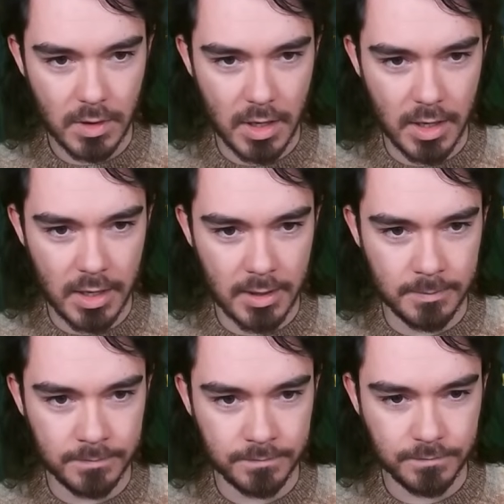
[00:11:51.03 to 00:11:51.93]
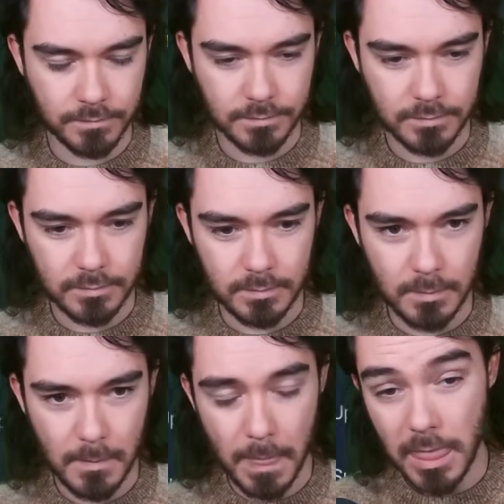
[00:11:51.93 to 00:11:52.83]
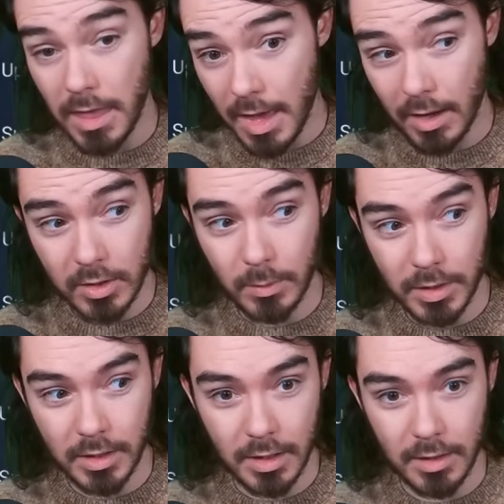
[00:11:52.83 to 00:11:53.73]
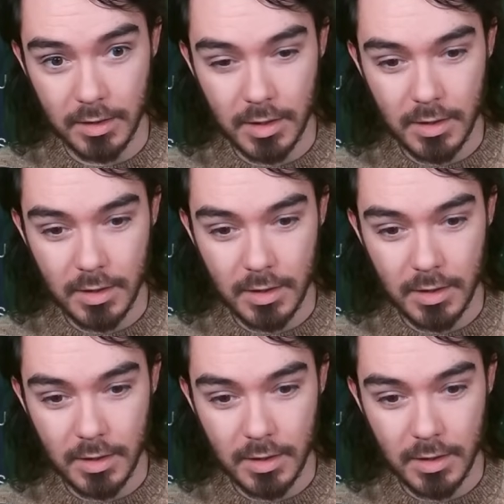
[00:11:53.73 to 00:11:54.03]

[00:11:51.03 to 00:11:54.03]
Um, yeah, okay, we're going to get